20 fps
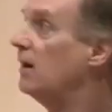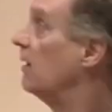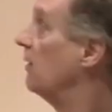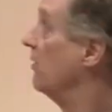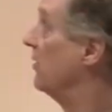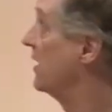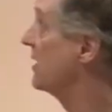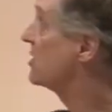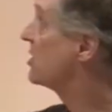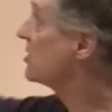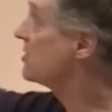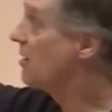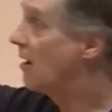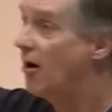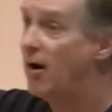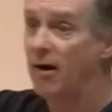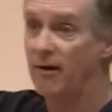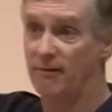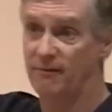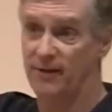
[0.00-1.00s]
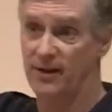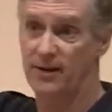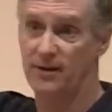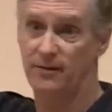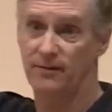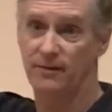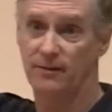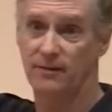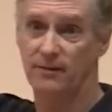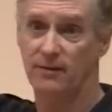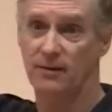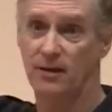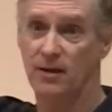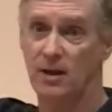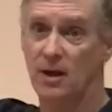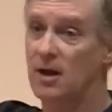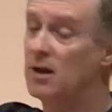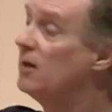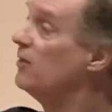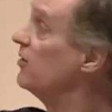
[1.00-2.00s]
This is the heart of it.
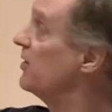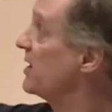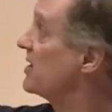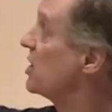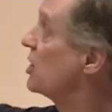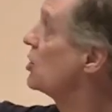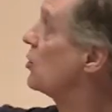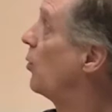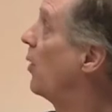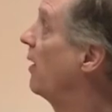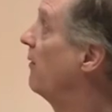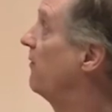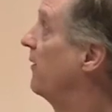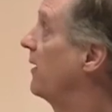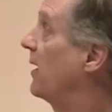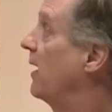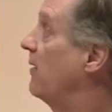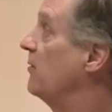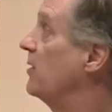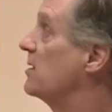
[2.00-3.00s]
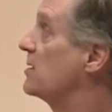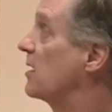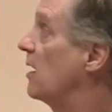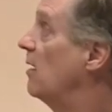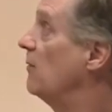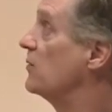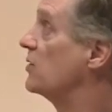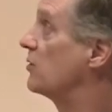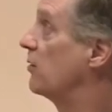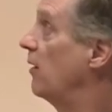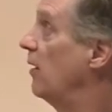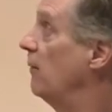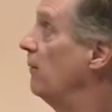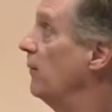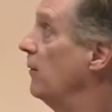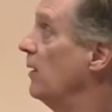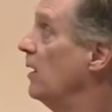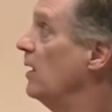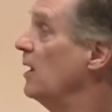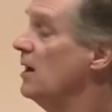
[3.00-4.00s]
This is where forgiveness comes from,
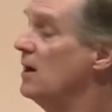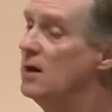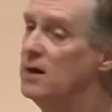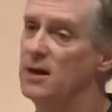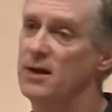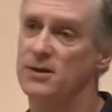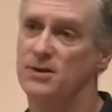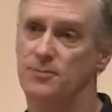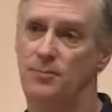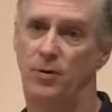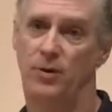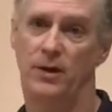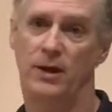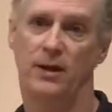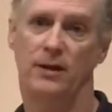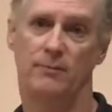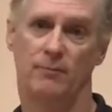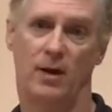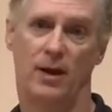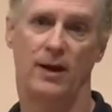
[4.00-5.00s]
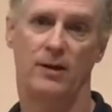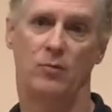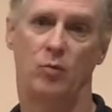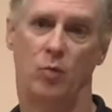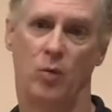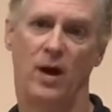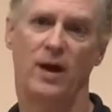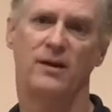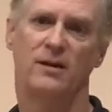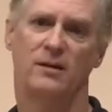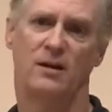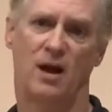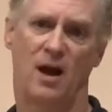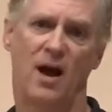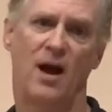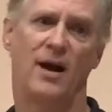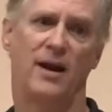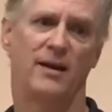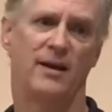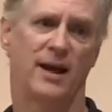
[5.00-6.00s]
is putting in mind what
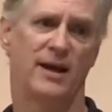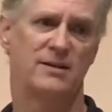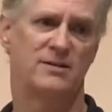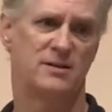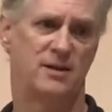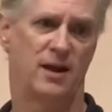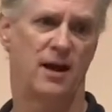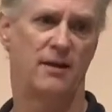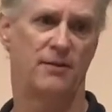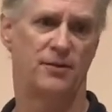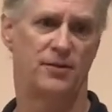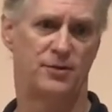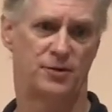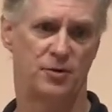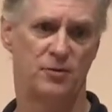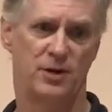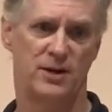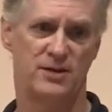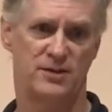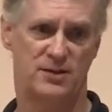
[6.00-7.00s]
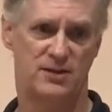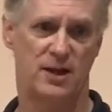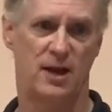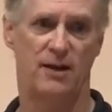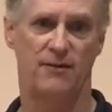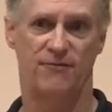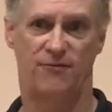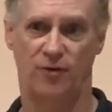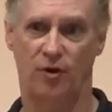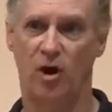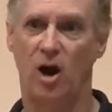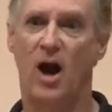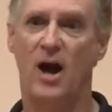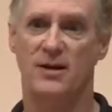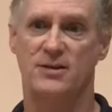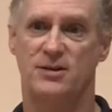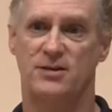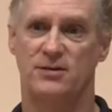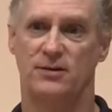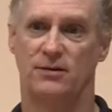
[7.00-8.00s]
God has done through his son for
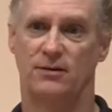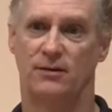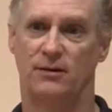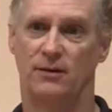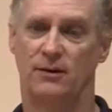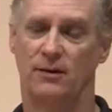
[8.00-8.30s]
us.